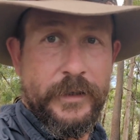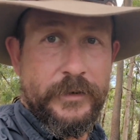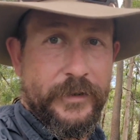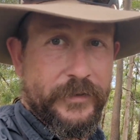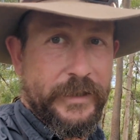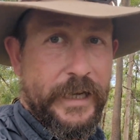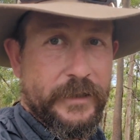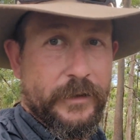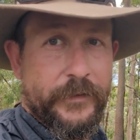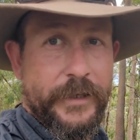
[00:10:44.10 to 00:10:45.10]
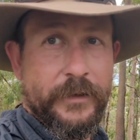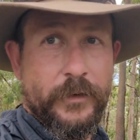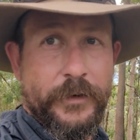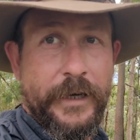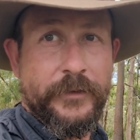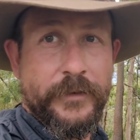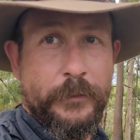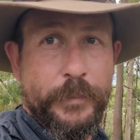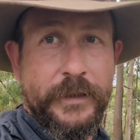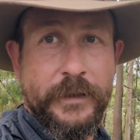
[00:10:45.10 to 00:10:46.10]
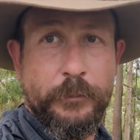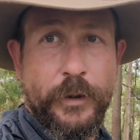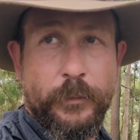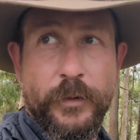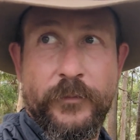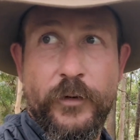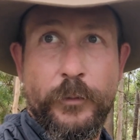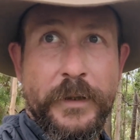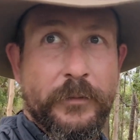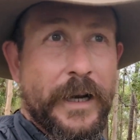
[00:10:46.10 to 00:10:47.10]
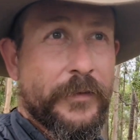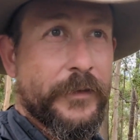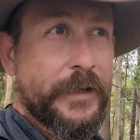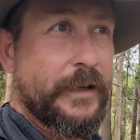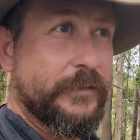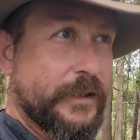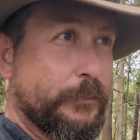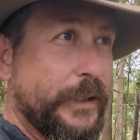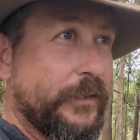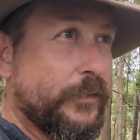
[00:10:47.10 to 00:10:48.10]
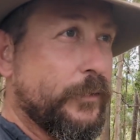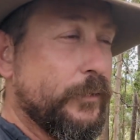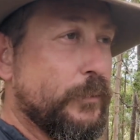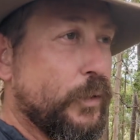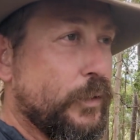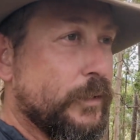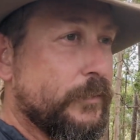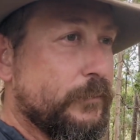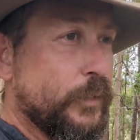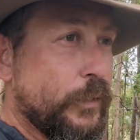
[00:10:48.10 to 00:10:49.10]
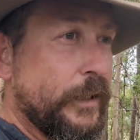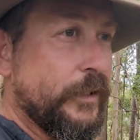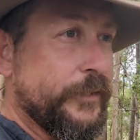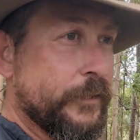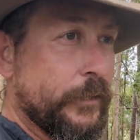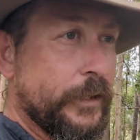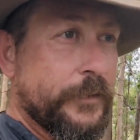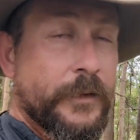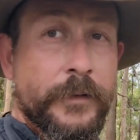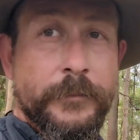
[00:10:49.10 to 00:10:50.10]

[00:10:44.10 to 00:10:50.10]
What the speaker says: the angle of the hill that ends up being a problem for me rather than having to beat through more undergrowth.